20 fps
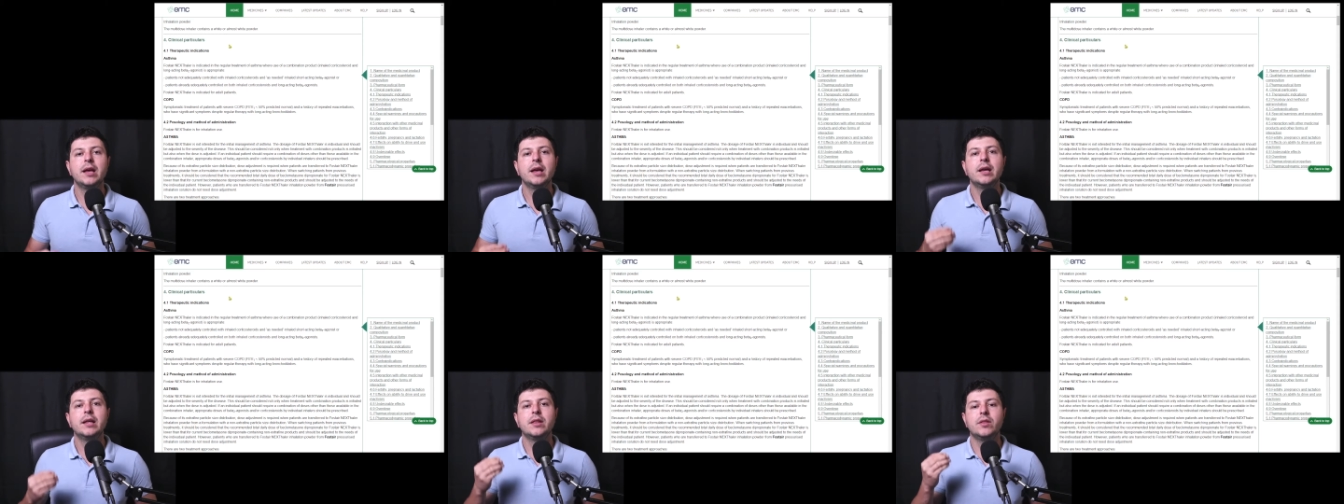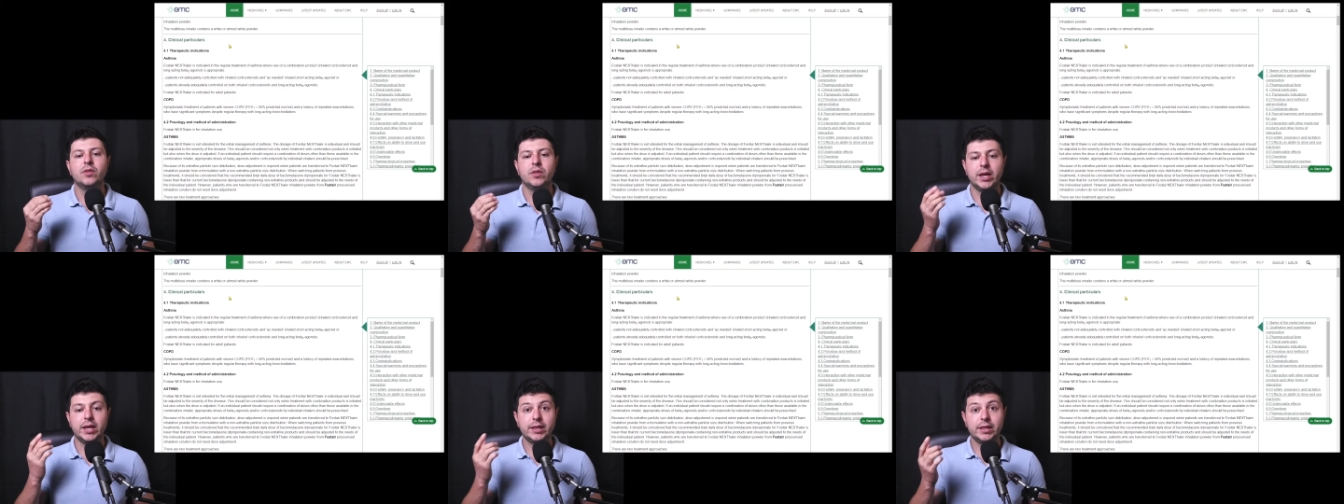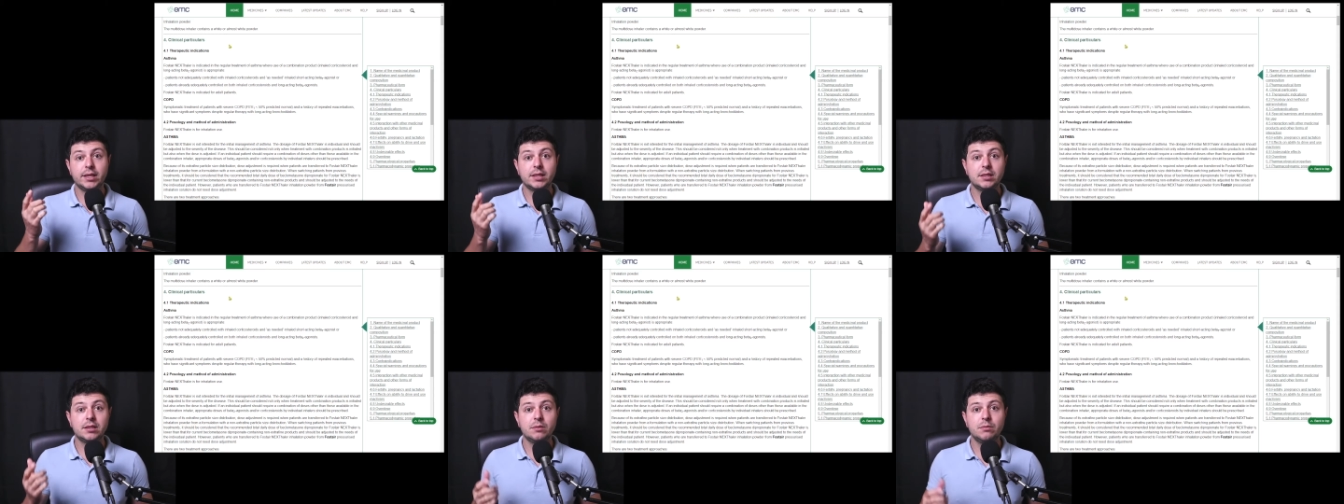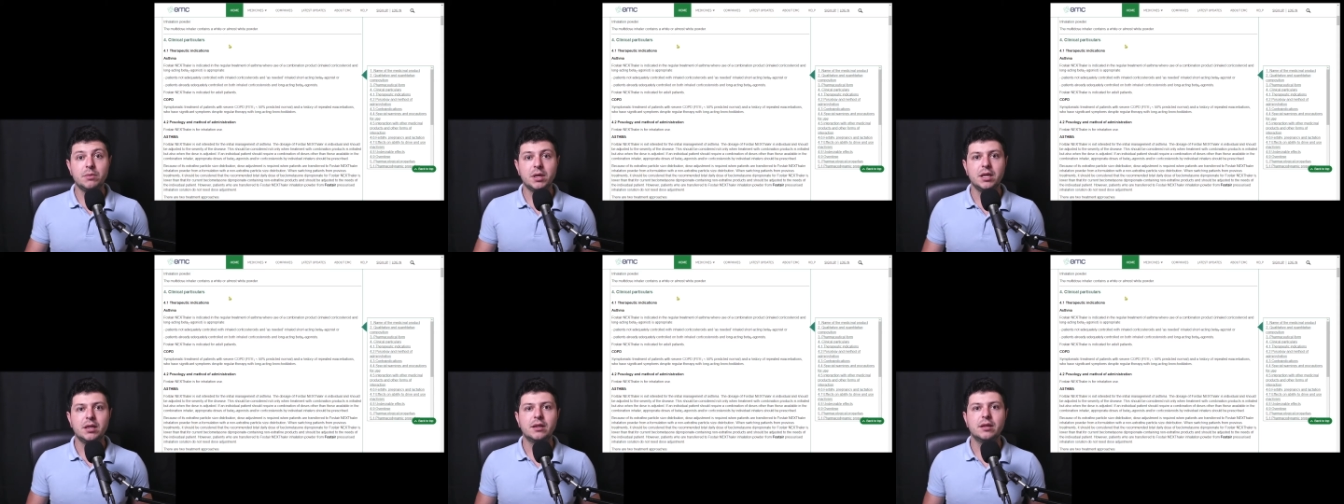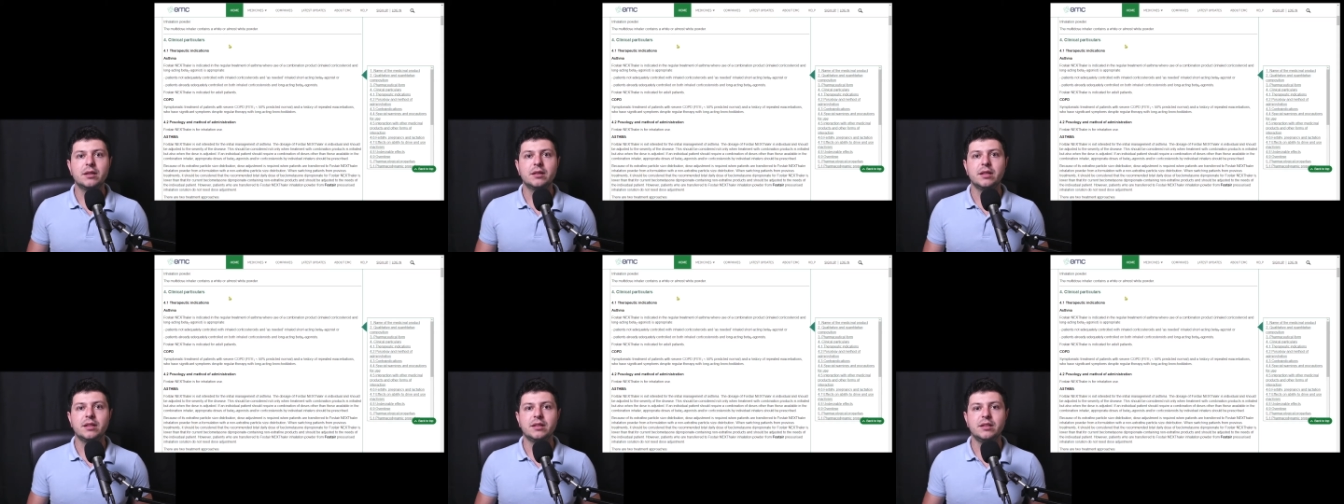That doesn't mean
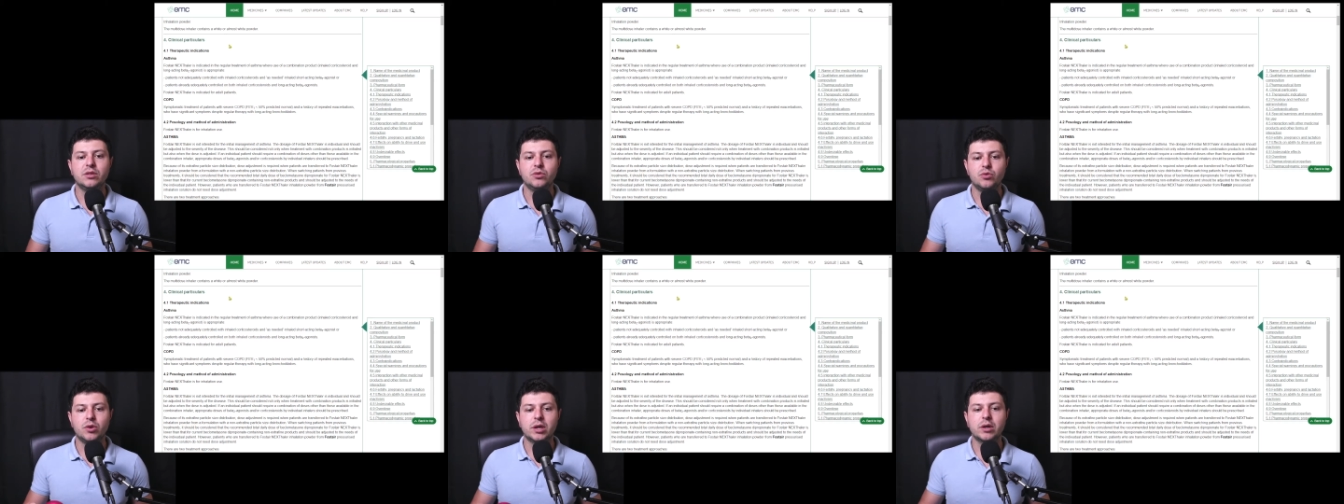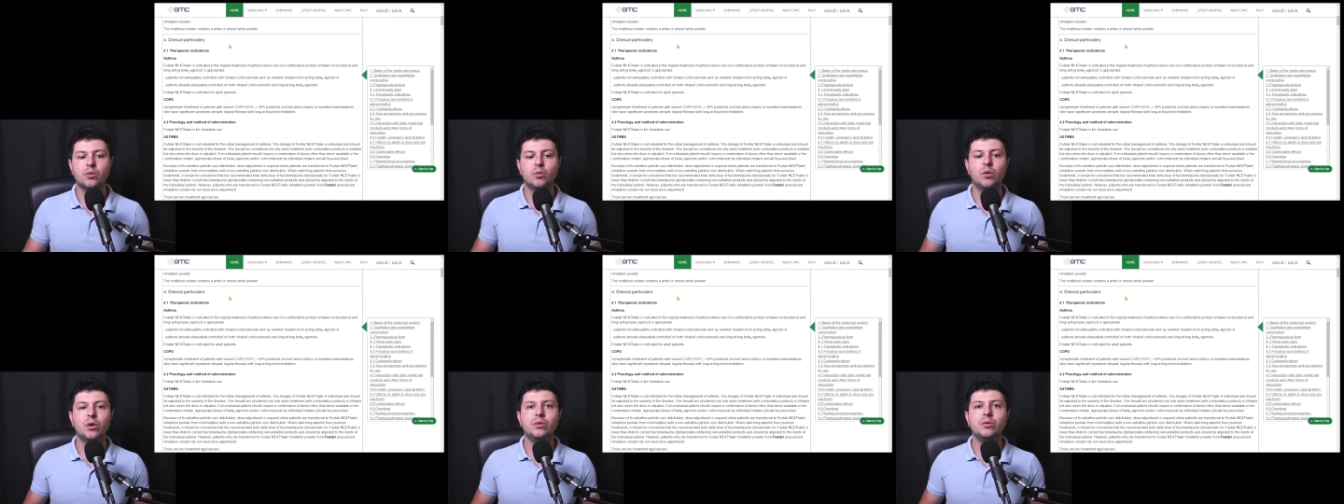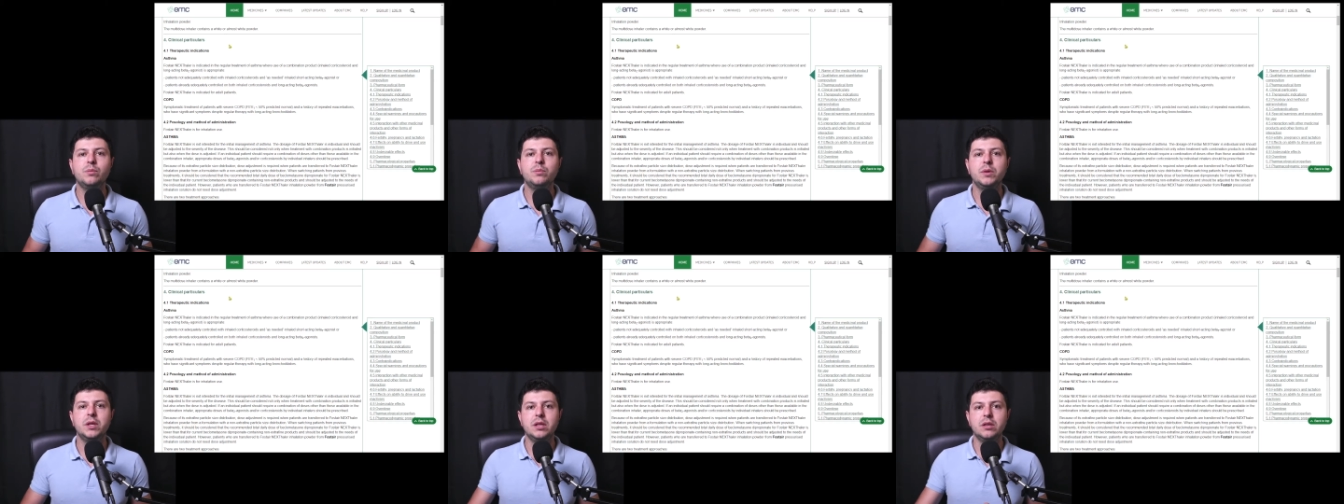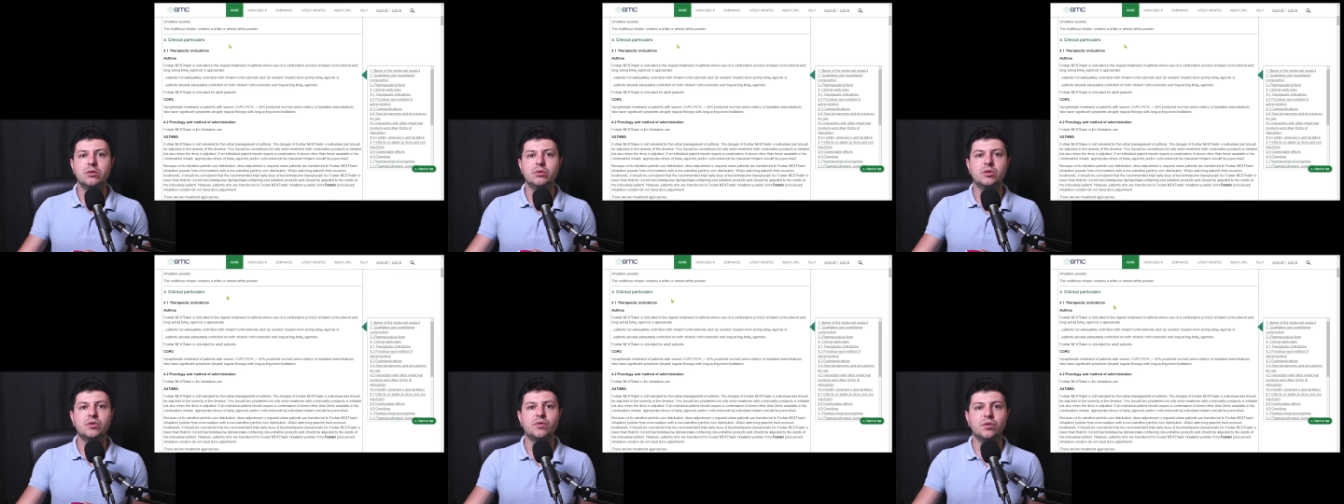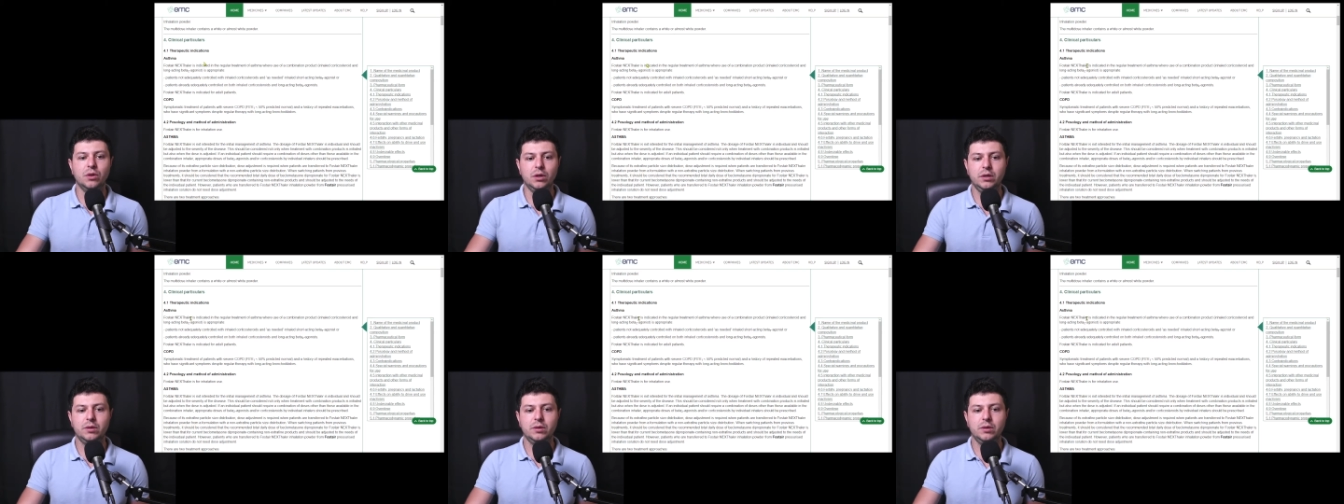that the drug won't be useful,